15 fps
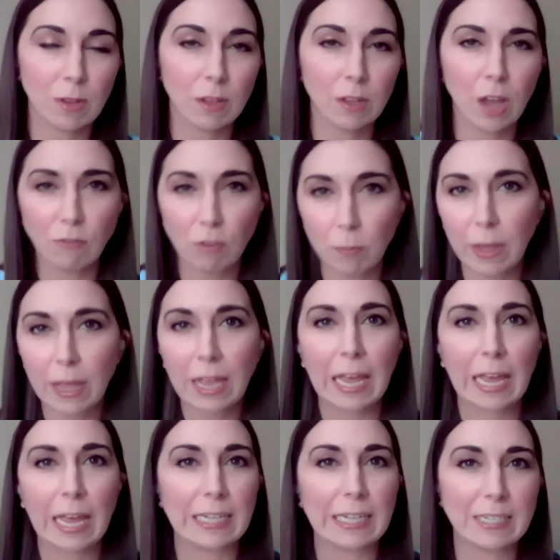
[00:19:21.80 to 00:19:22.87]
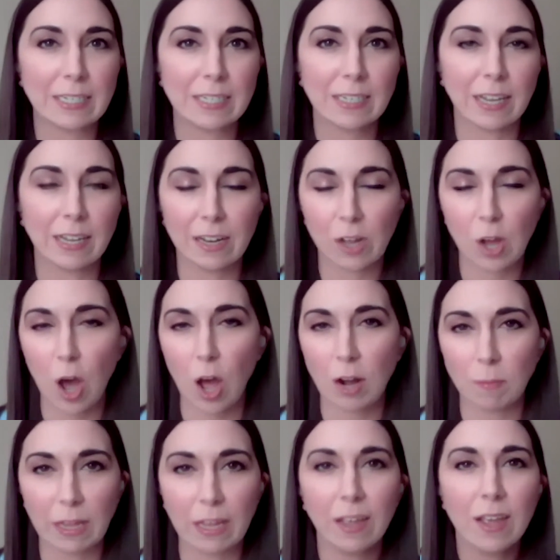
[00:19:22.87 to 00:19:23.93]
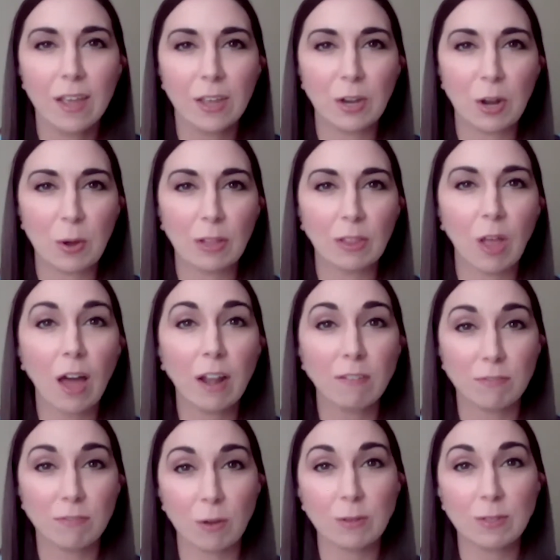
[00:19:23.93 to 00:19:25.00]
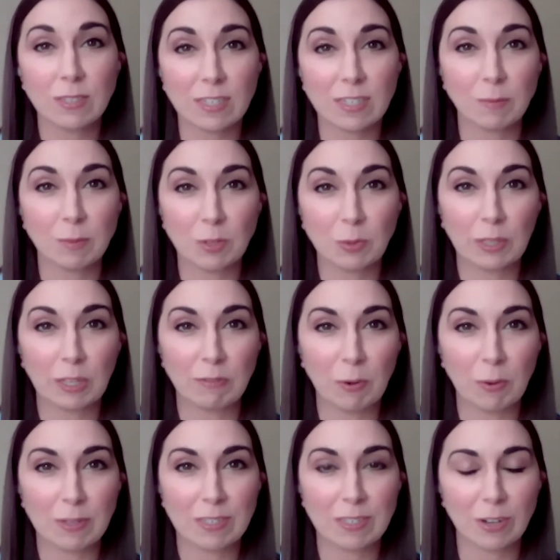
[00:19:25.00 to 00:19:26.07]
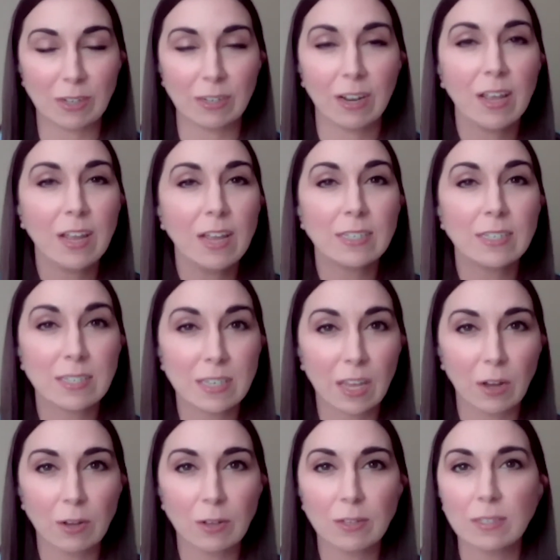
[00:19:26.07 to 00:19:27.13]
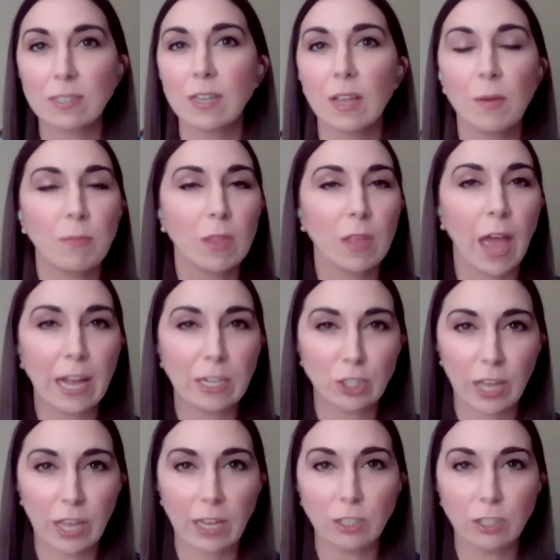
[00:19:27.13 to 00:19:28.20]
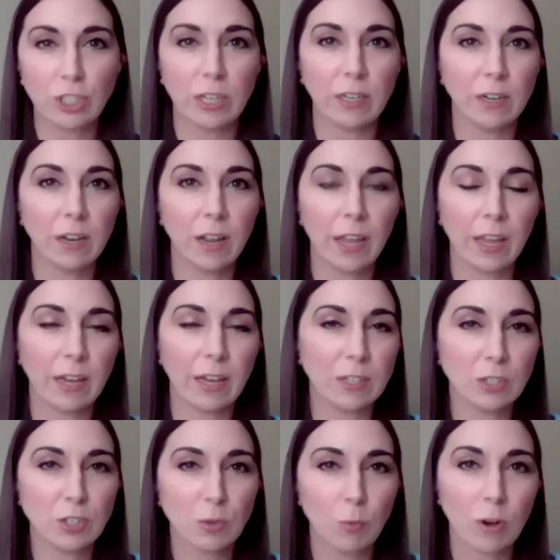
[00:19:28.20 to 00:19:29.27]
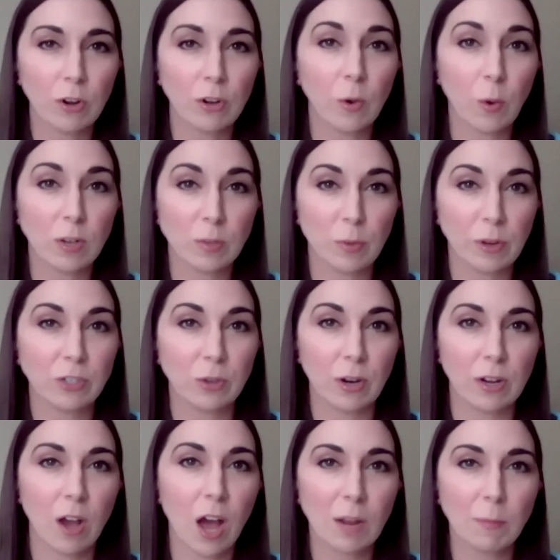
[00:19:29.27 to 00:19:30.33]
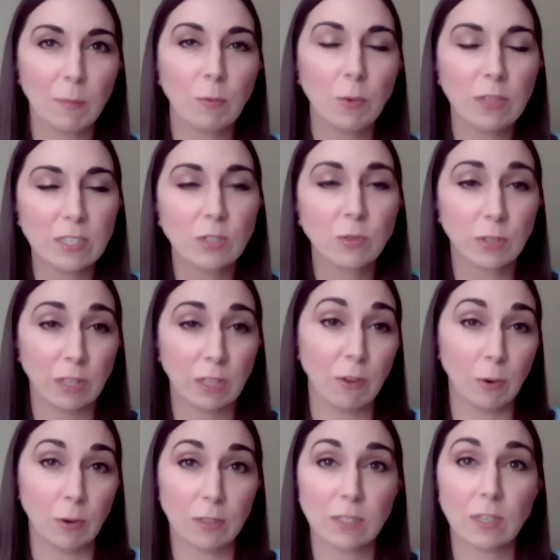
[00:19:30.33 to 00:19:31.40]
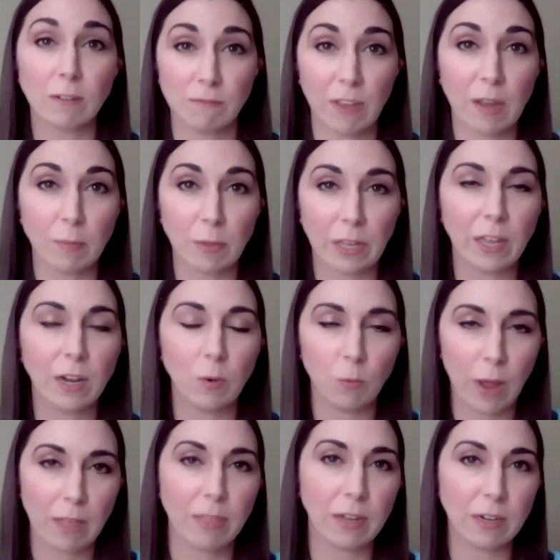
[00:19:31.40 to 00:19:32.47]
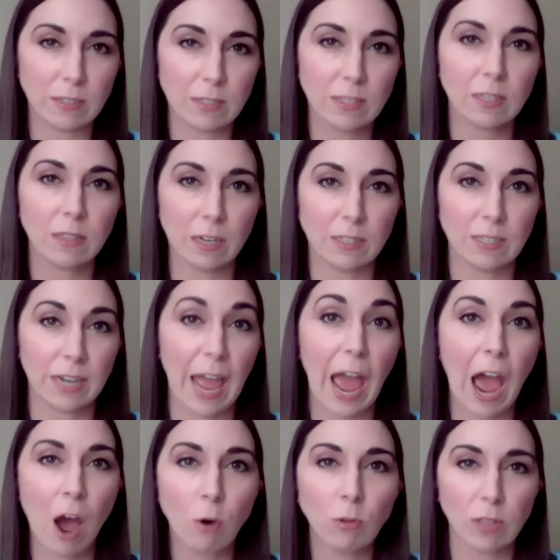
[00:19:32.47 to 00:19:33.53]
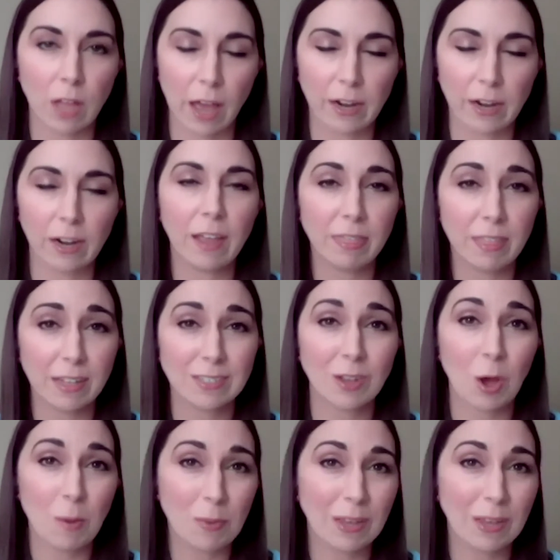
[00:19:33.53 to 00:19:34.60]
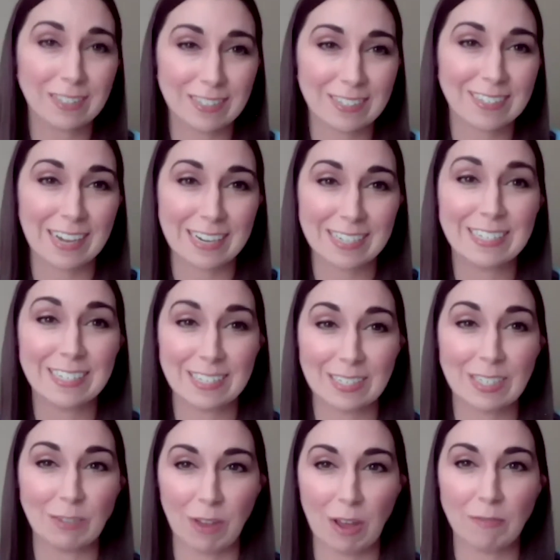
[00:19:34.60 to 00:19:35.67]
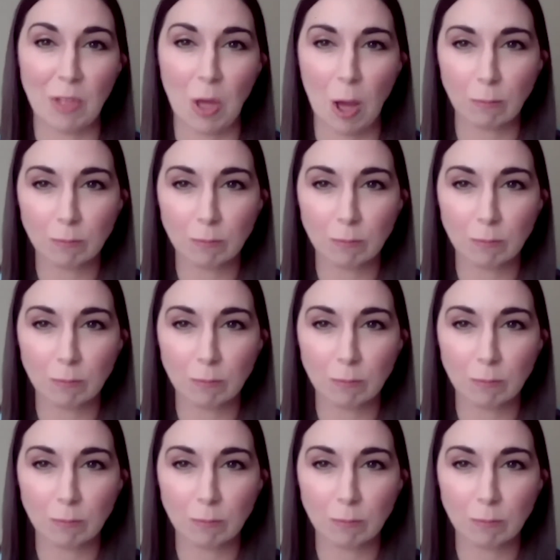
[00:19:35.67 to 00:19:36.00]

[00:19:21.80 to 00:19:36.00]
government and economy. A lot of those systems are really focused on skills, education, and what are you going to bring to our economy? We still really focus on family in a way that is an outlier. And that's all because of this 1965 law.